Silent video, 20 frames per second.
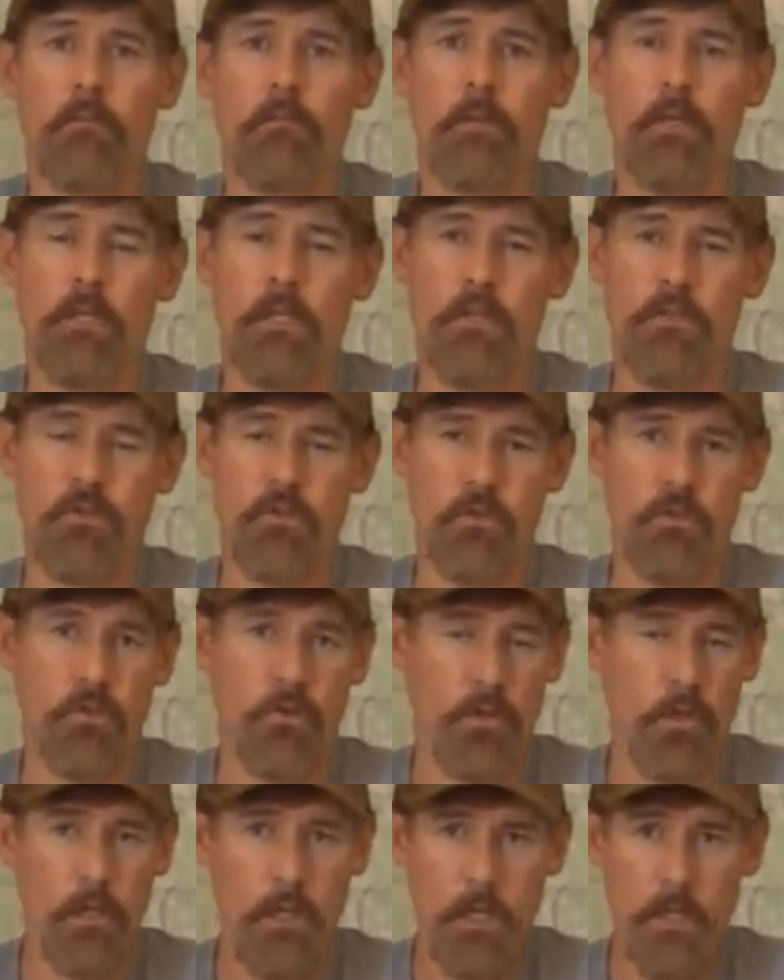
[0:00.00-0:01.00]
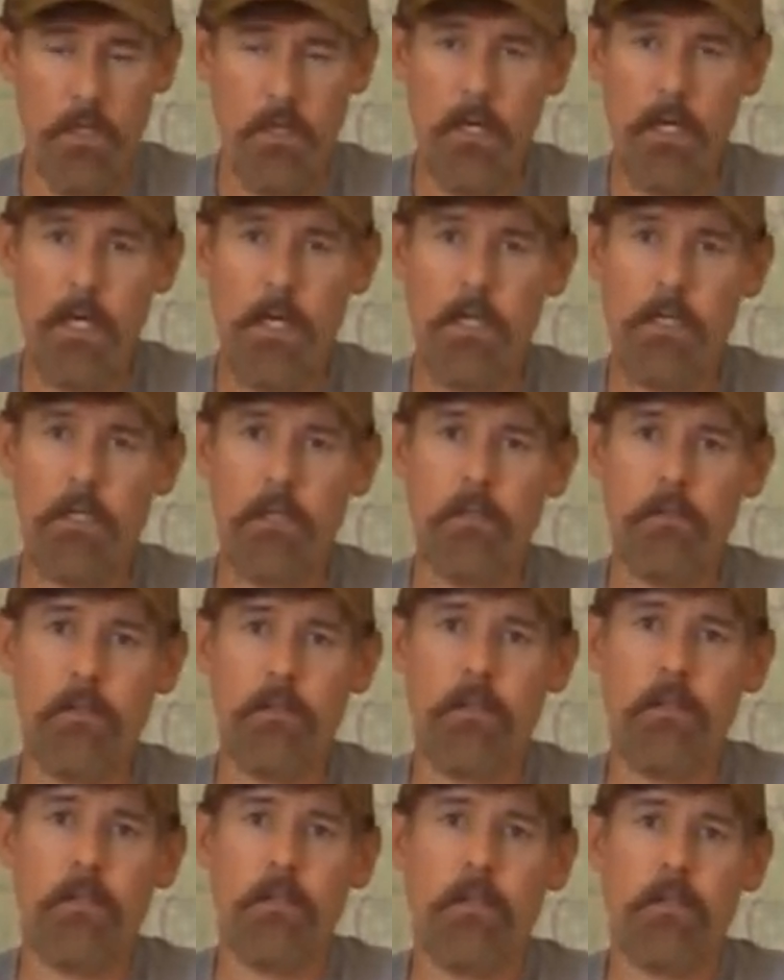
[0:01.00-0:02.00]
because you're doing a lot of hiking,
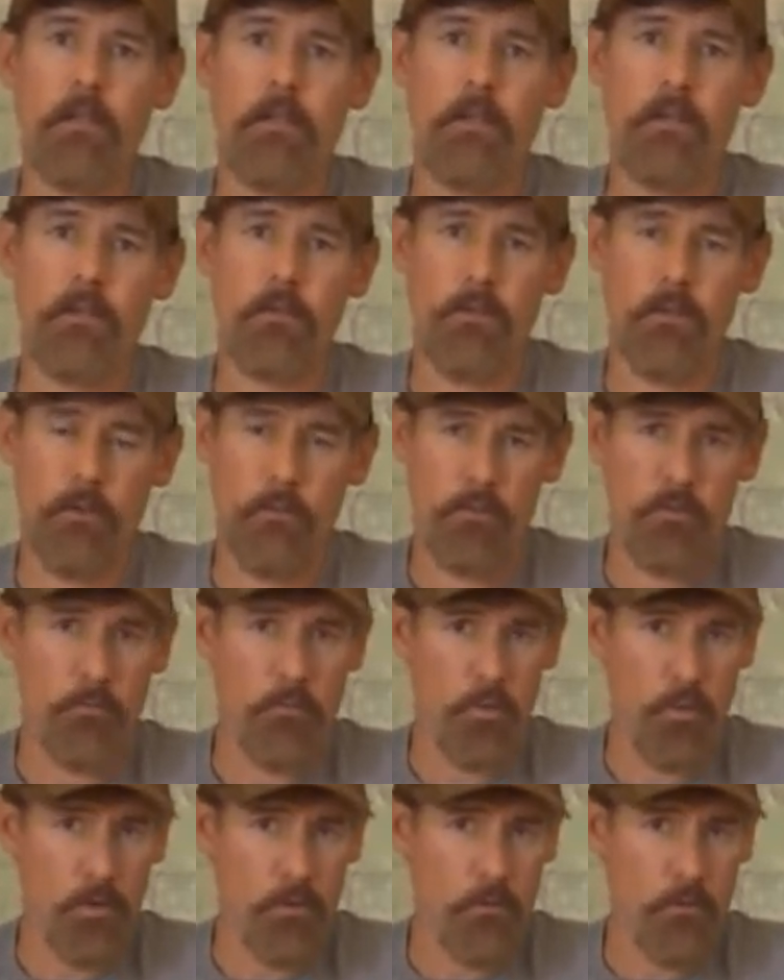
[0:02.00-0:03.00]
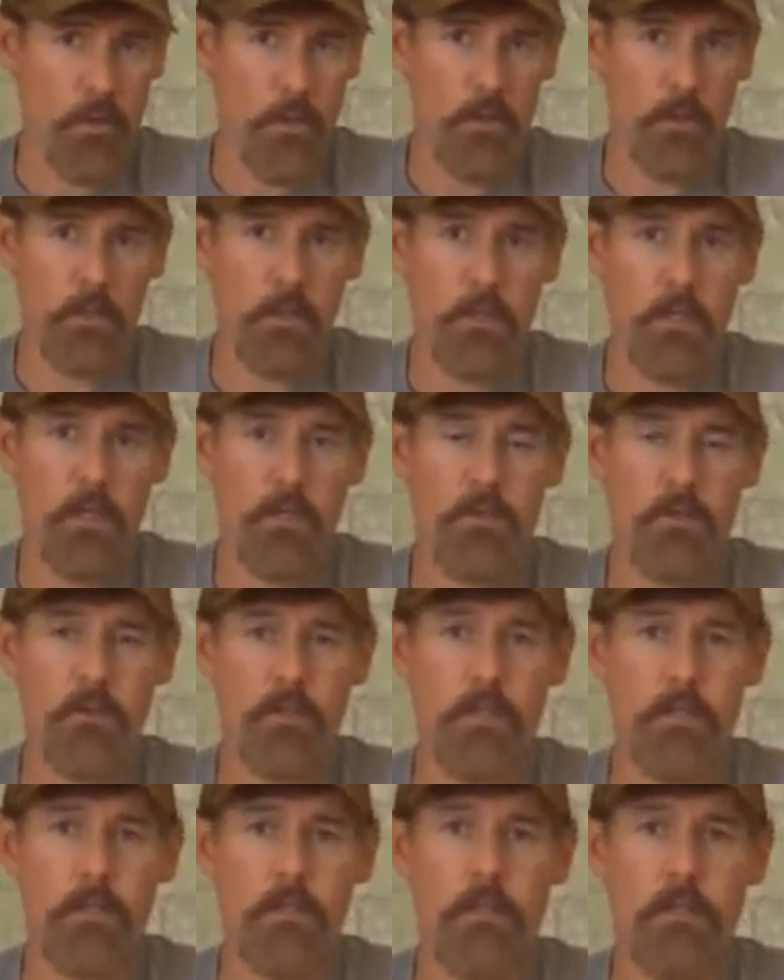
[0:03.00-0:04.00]
you're in some more rugged
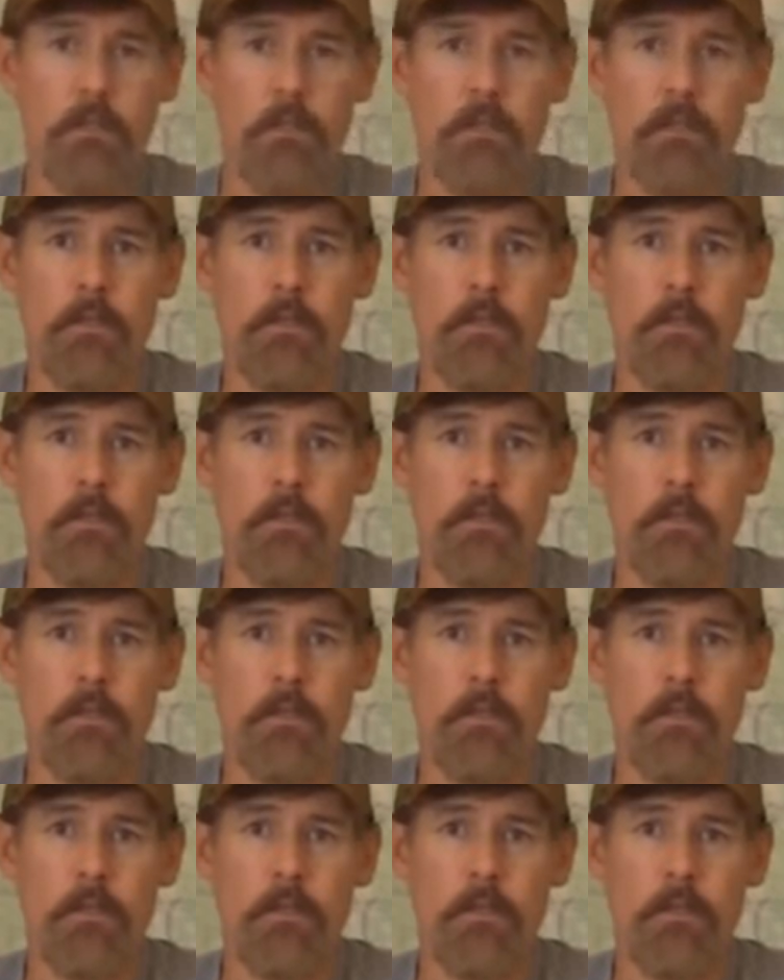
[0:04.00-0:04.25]
country,